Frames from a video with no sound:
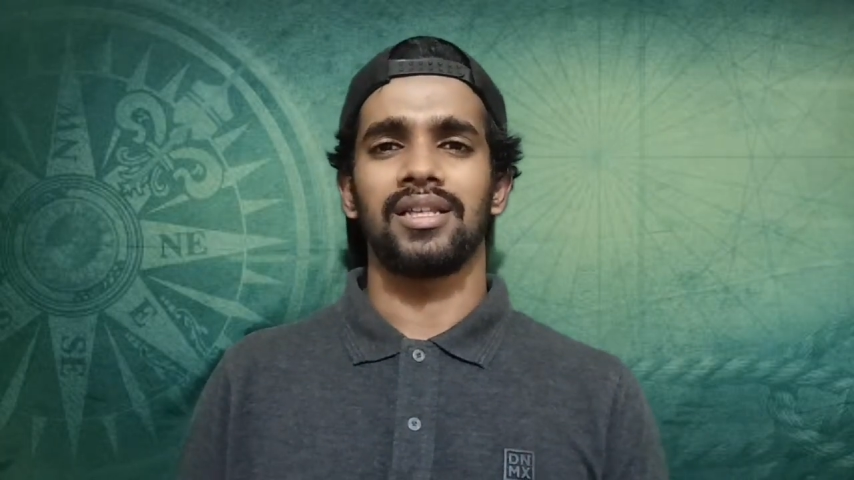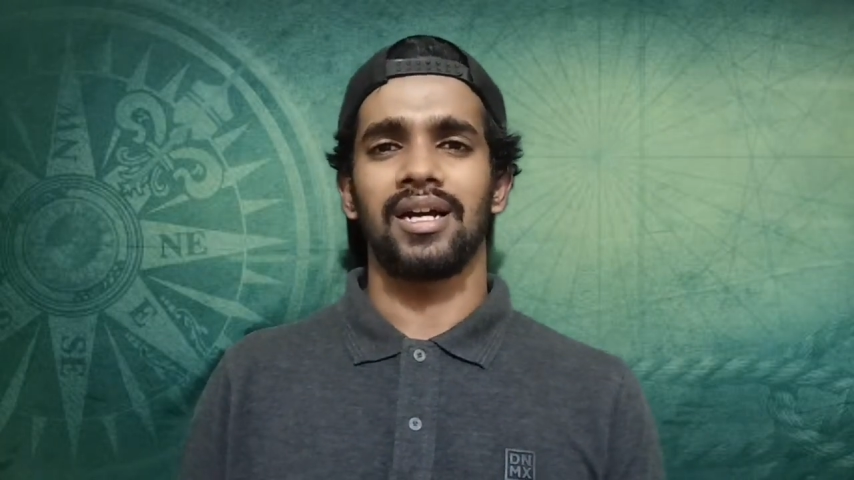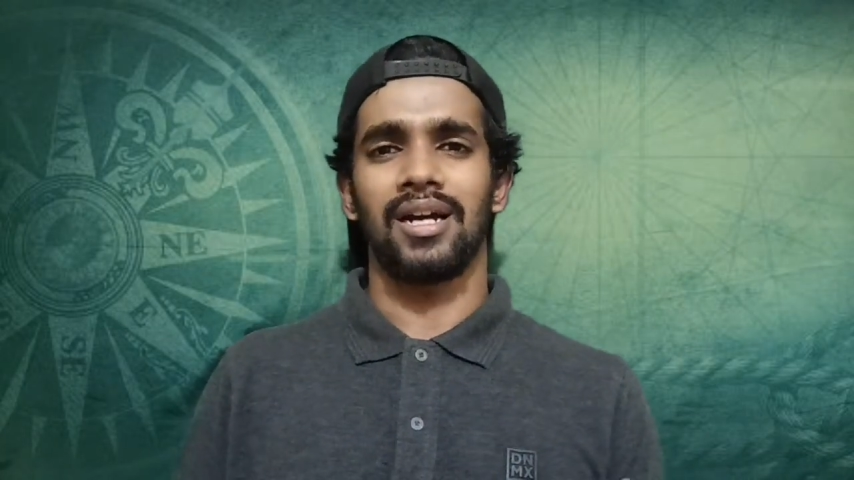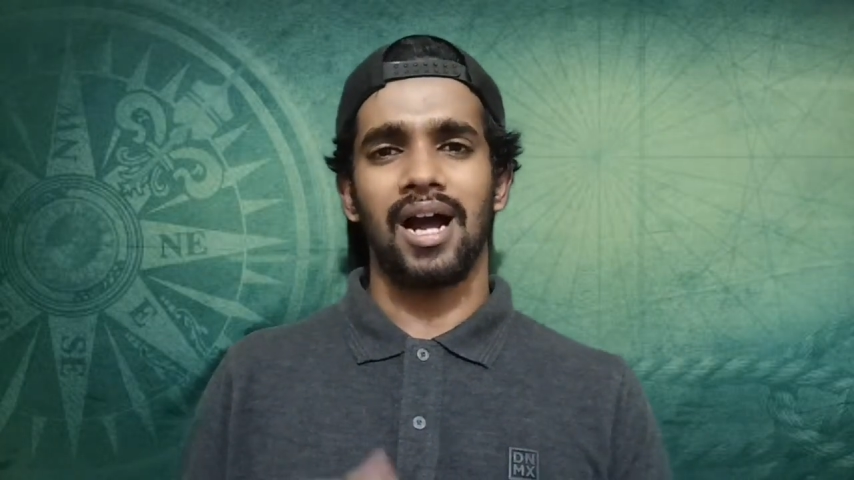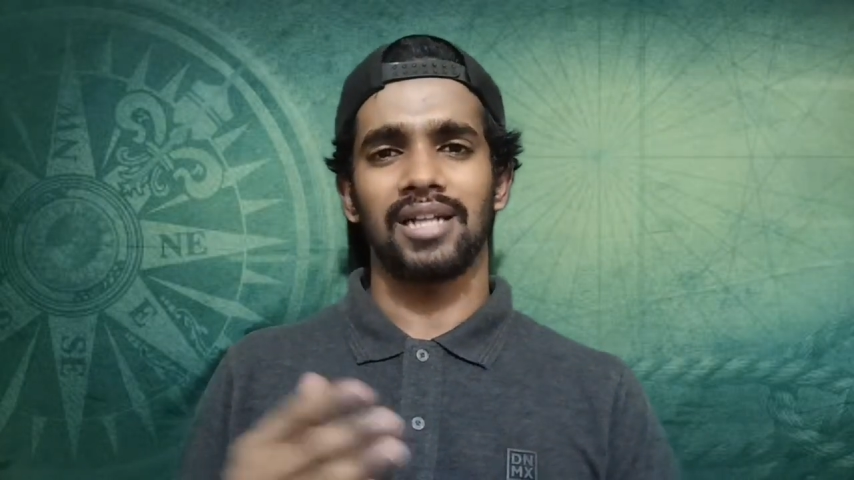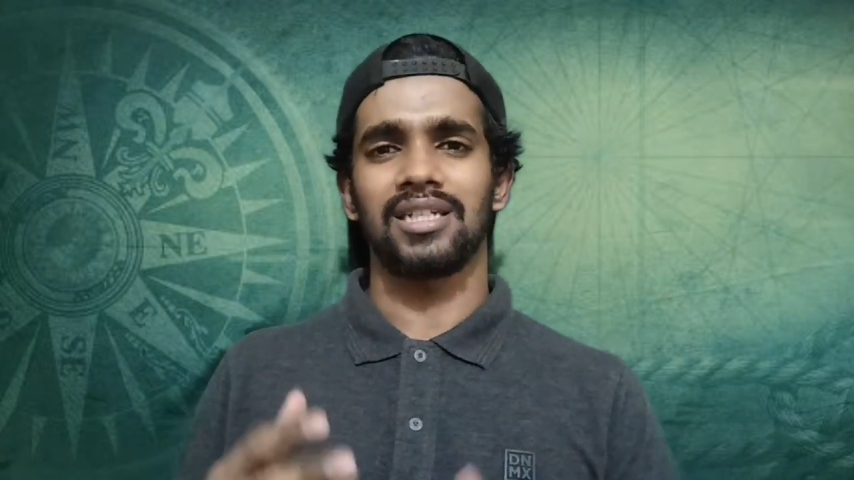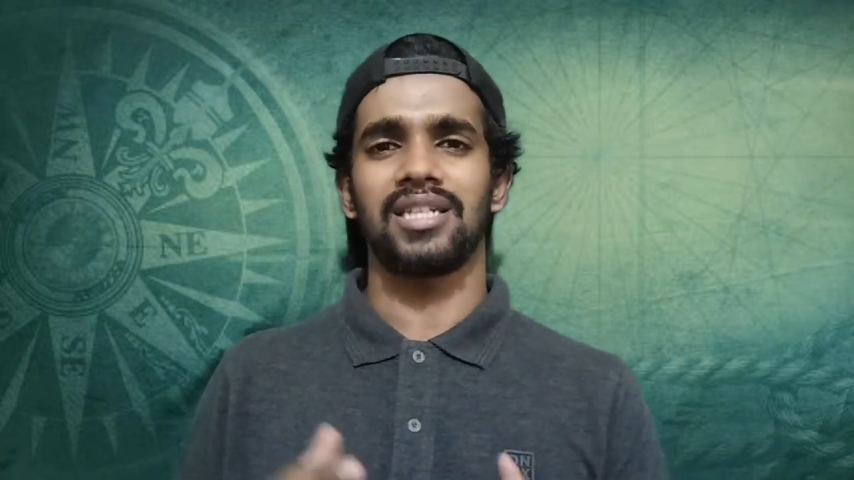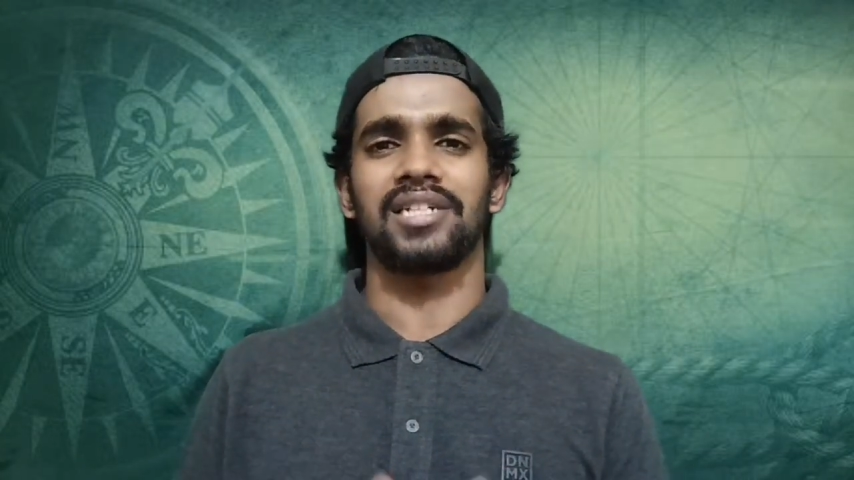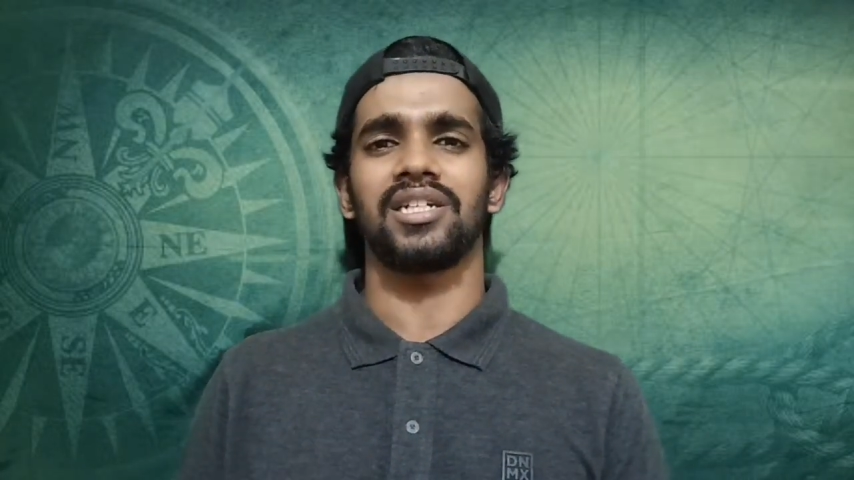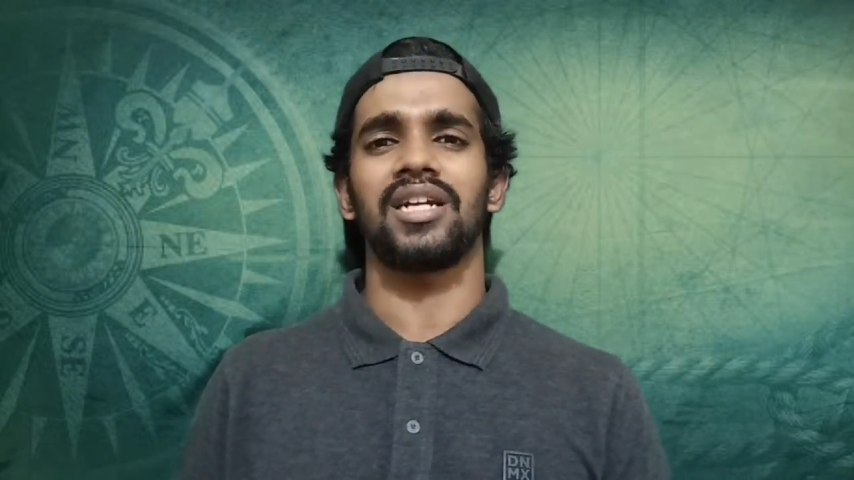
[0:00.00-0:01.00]
in the
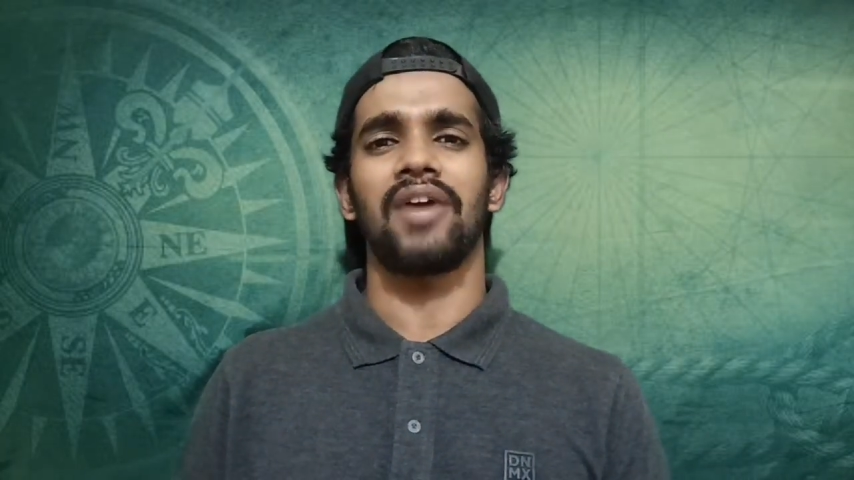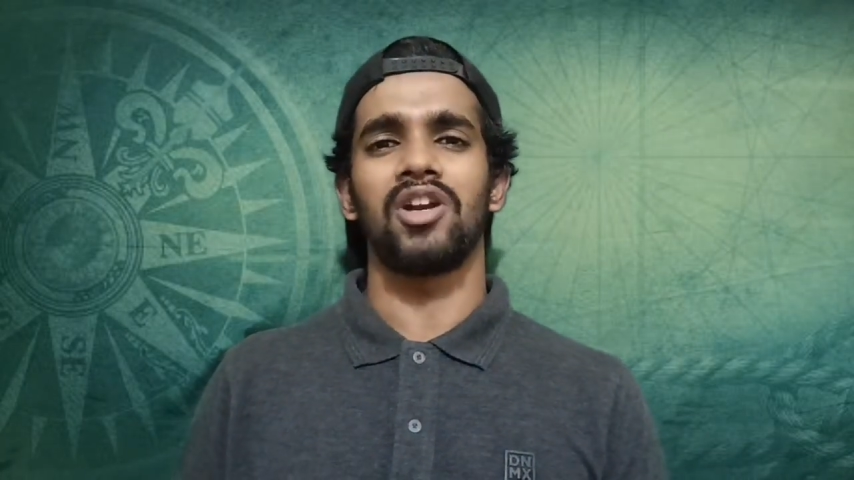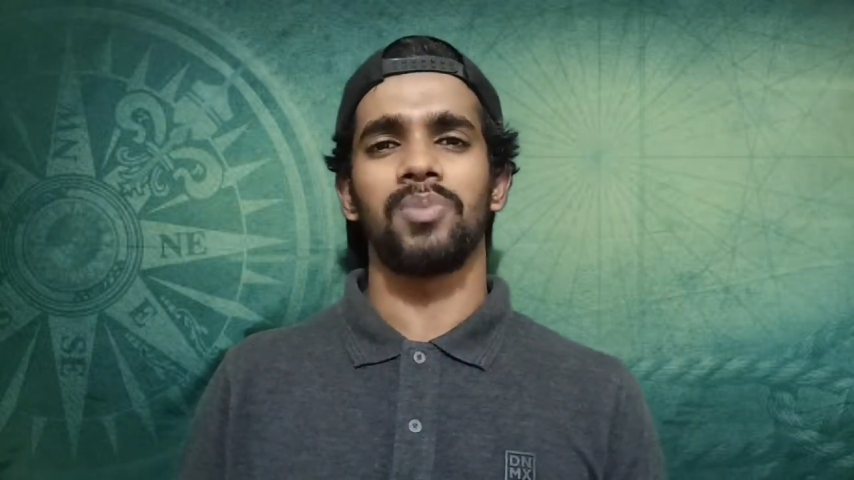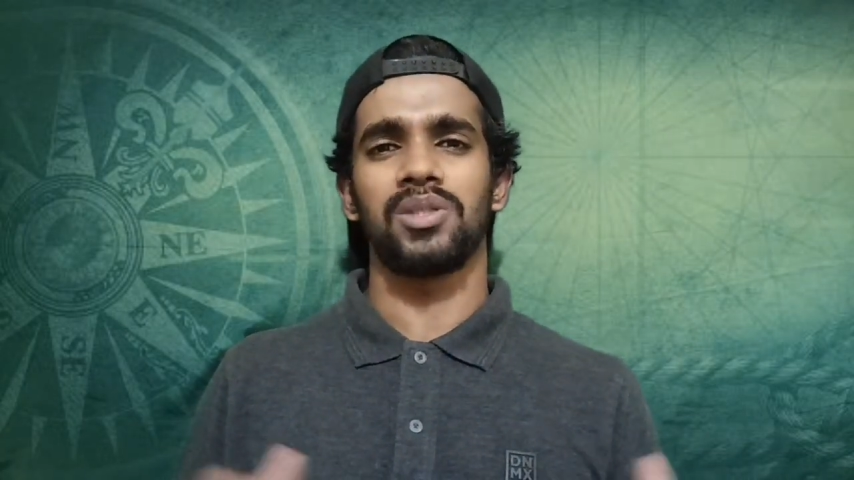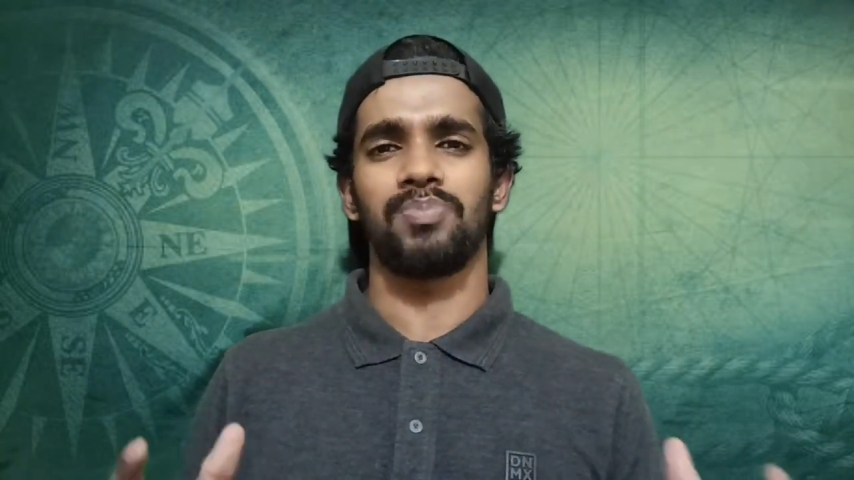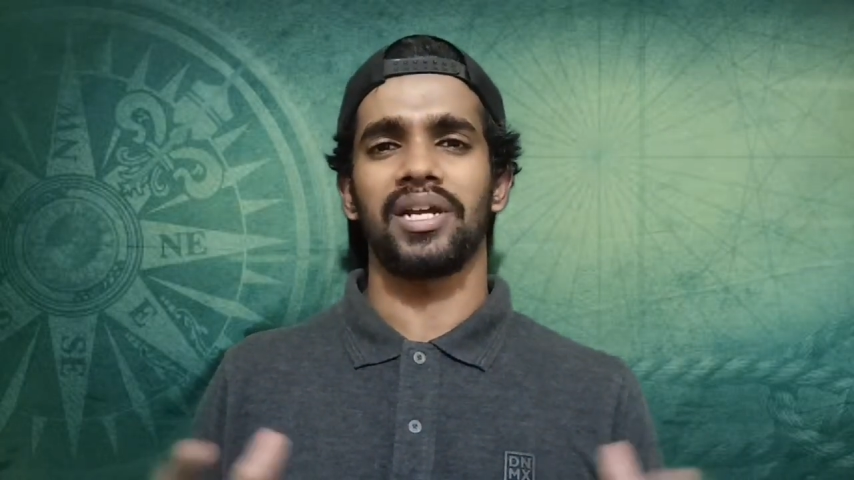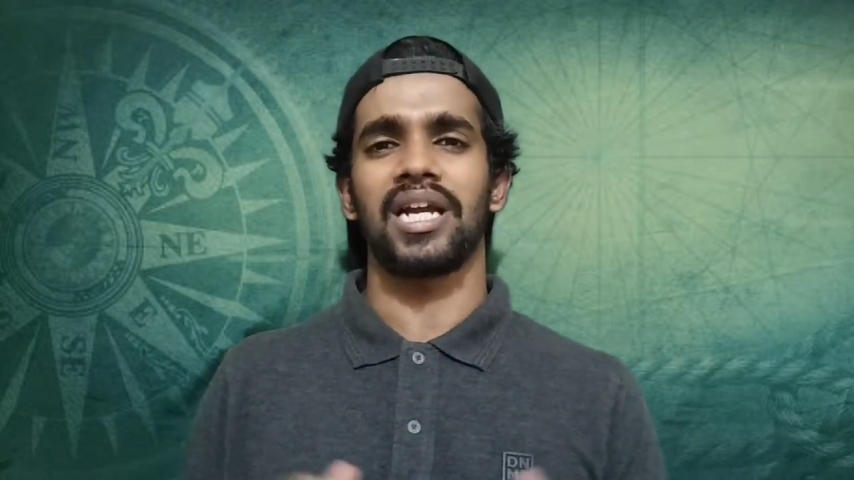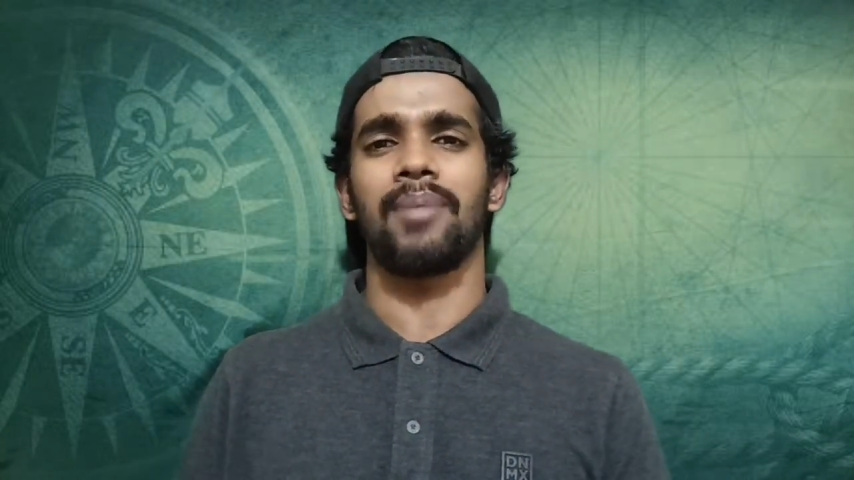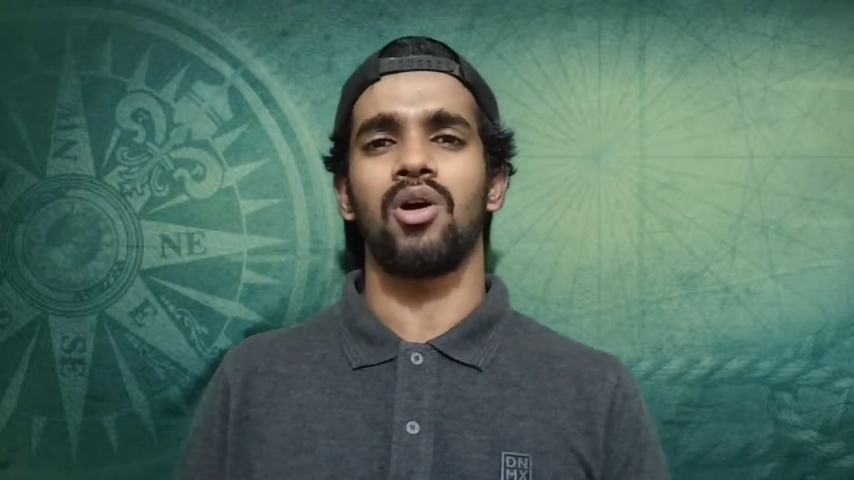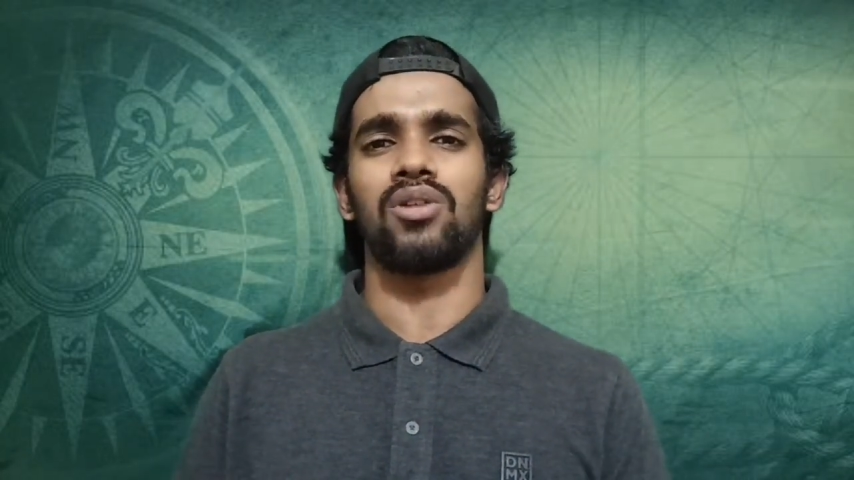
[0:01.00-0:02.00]
other section I will be
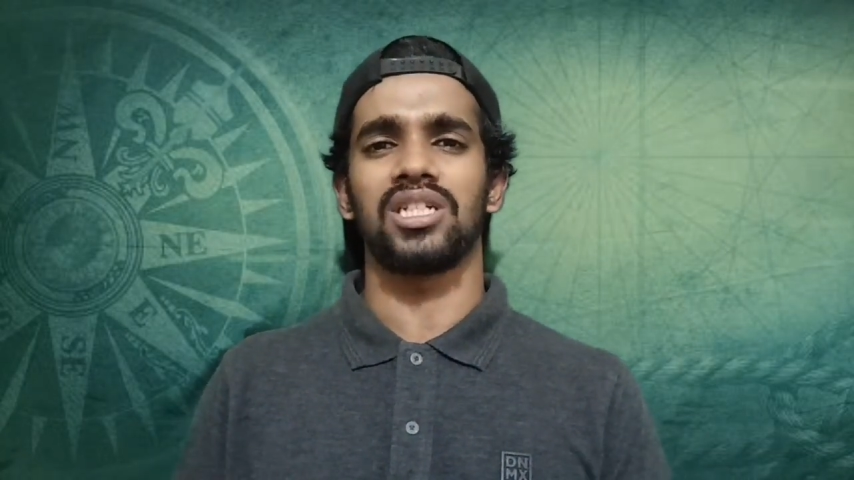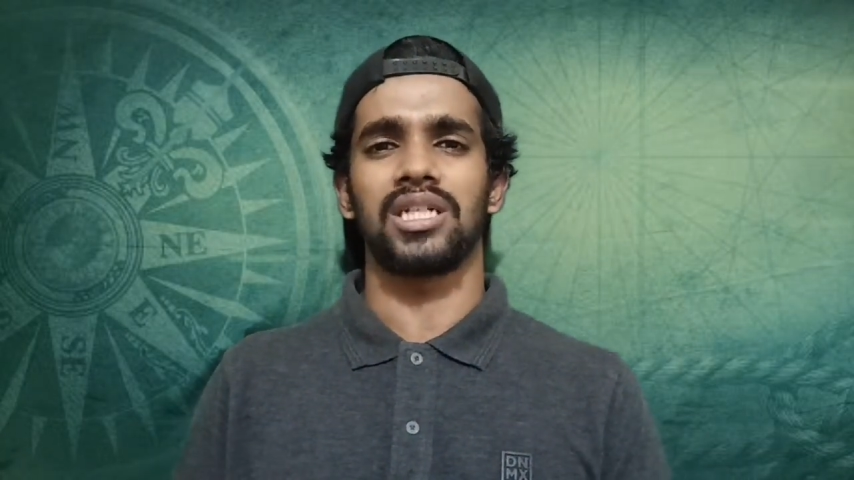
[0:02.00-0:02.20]
speaking about